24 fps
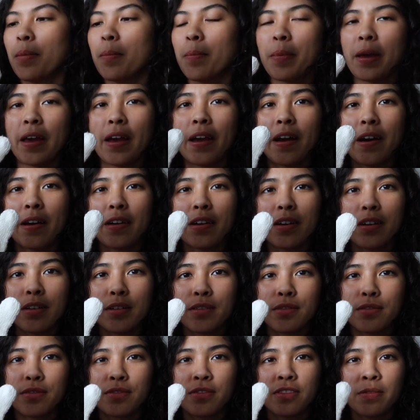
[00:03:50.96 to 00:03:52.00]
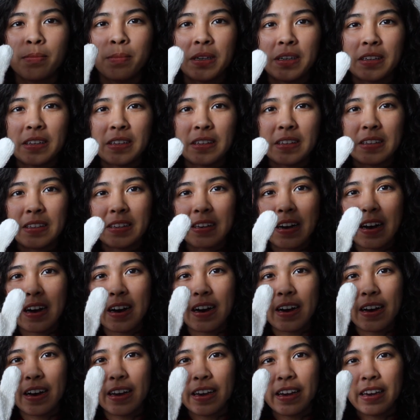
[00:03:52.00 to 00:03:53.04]
pair of mittens
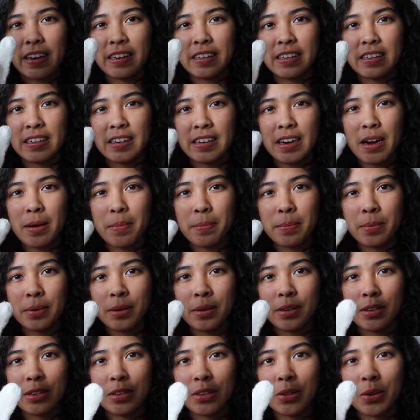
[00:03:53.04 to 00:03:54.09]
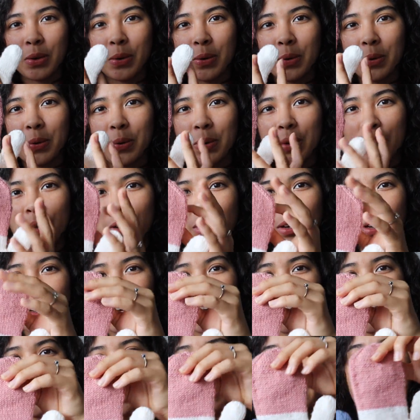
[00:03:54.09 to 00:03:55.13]
I knitted up. So
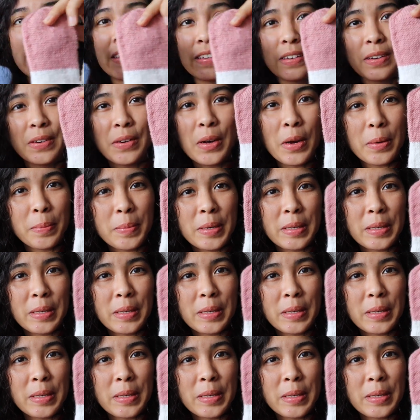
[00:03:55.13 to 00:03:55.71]
these are not